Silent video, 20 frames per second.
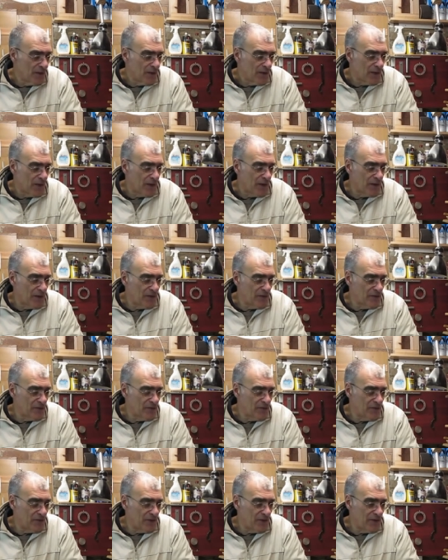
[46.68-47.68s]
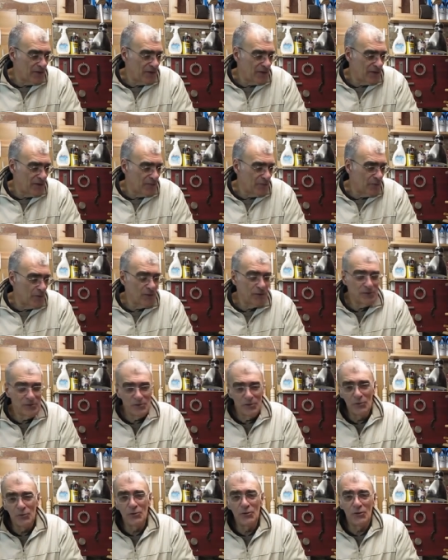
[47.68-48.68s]
And um, I
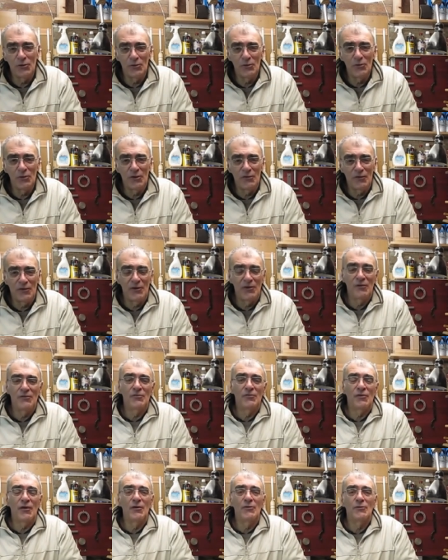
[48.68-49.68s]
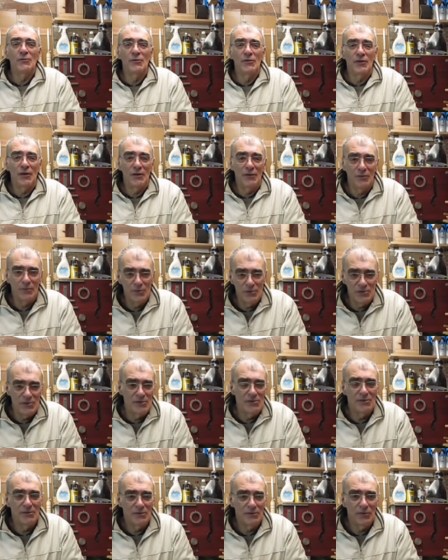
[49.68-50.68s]
assure you, if I had found that there
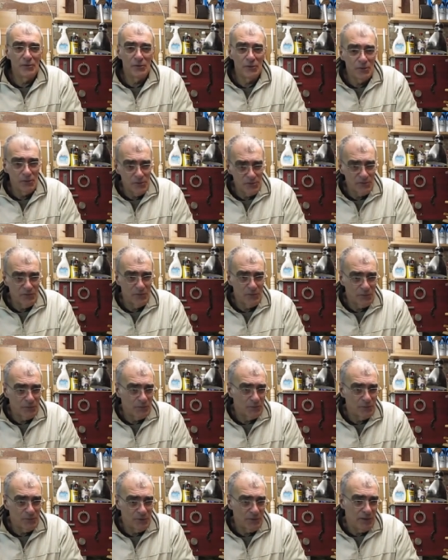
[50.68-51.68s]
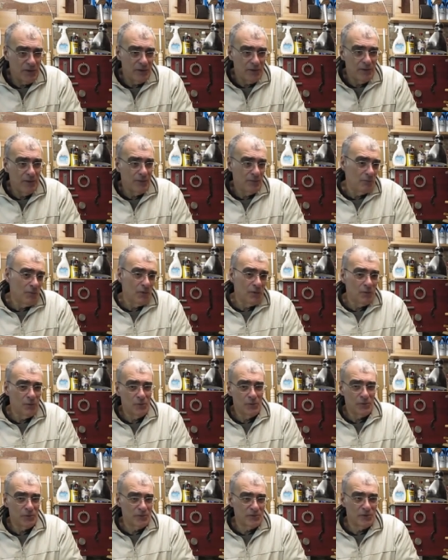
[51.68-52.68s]
was no use for them in my
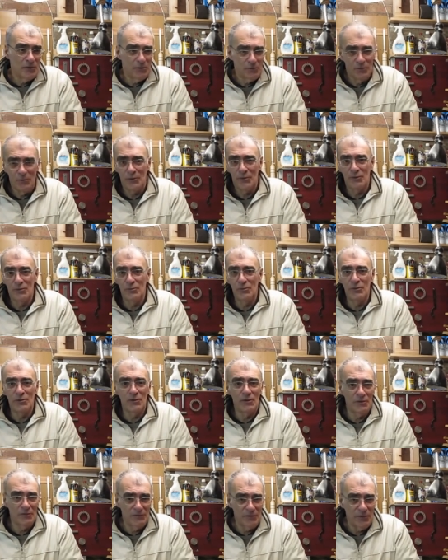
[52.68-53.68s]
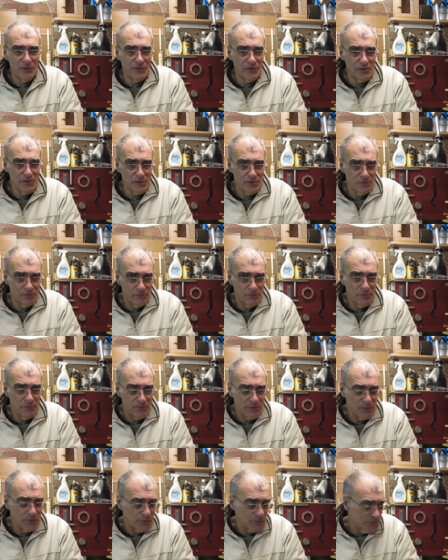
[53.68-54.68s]
workshop, I would not have done this
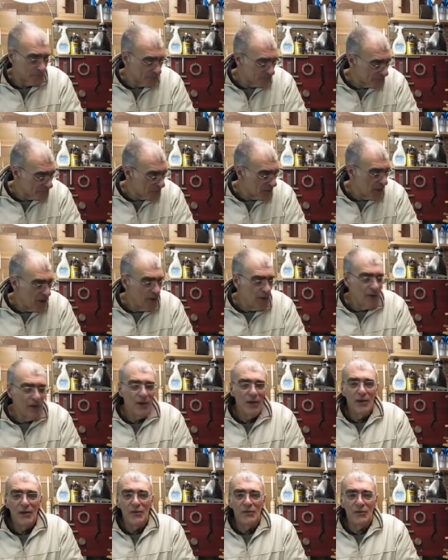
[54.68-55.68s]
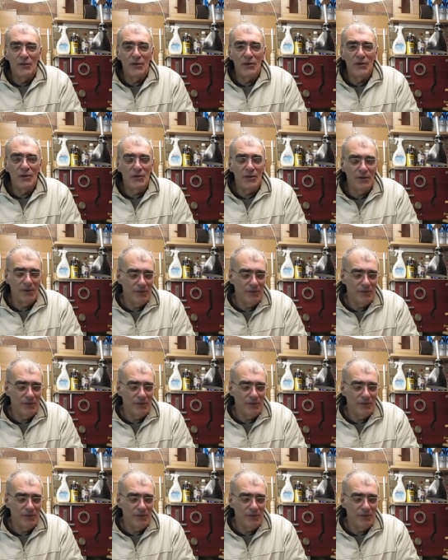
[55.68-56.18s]
review. The